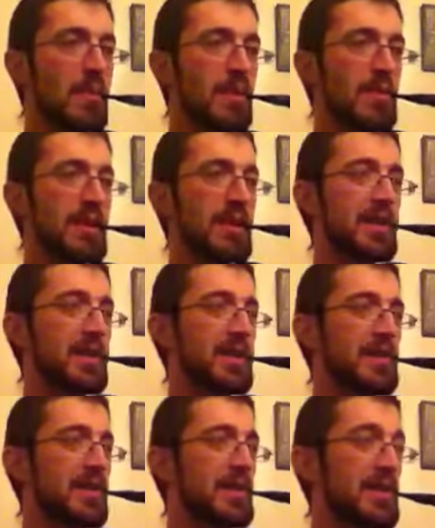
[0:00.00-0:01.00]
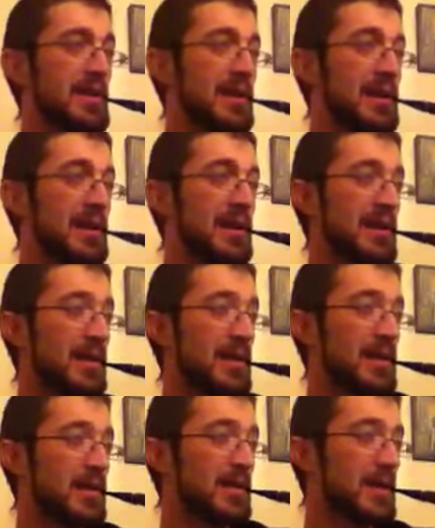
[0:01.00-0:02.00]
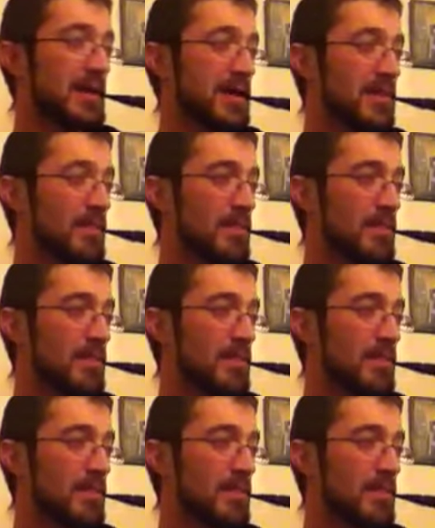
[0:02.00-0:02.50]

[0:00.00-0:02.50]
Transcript: Coming at you with